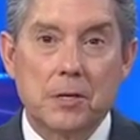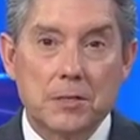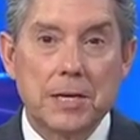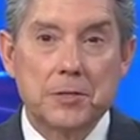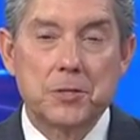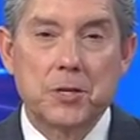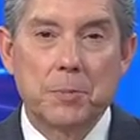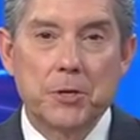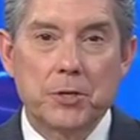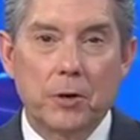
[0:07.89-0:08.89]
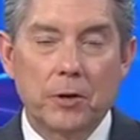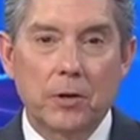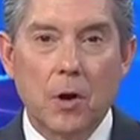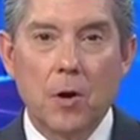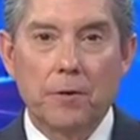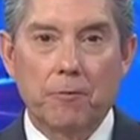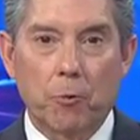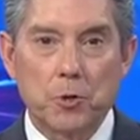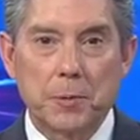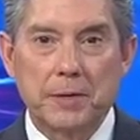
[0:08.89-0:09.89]
Texas Commission on Law
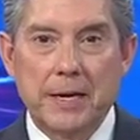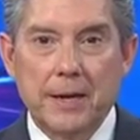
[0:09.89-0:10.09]
Enforcement.